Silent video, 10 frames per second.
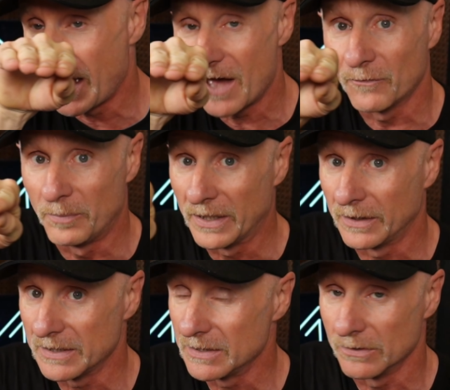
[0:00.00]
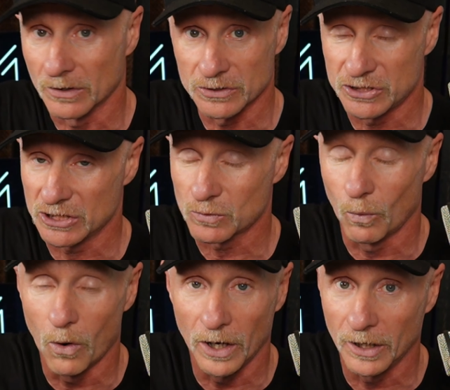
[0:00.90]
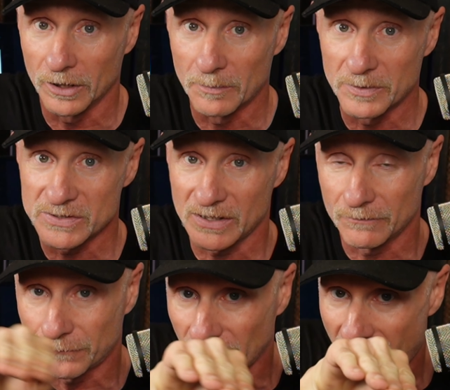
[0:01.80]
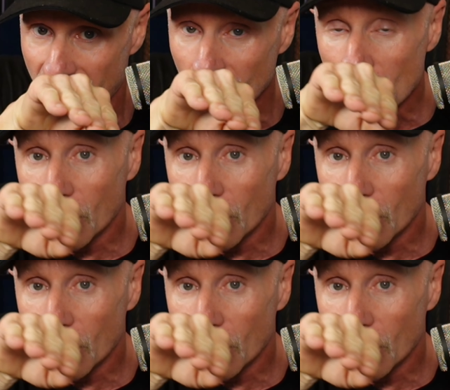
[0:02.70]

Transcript: have been either just 100% flat,